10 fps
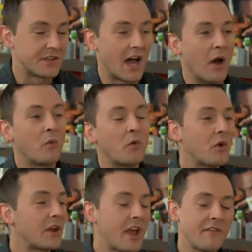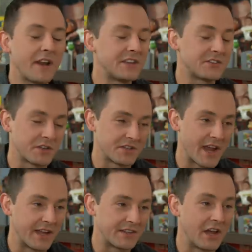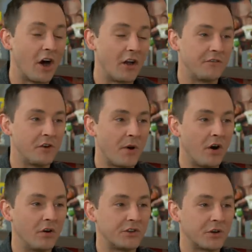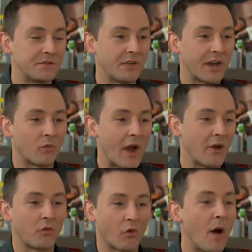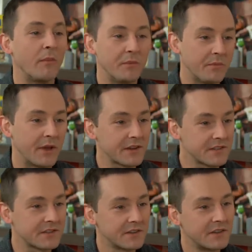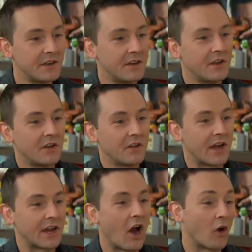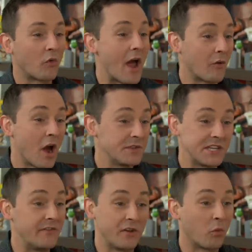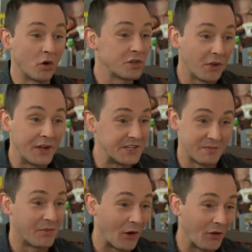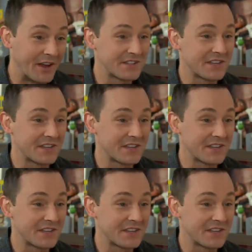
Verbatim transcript: Do you have any sort of stance on football in terms of like round robin picks? Like, are round robins even worse plays than parlays?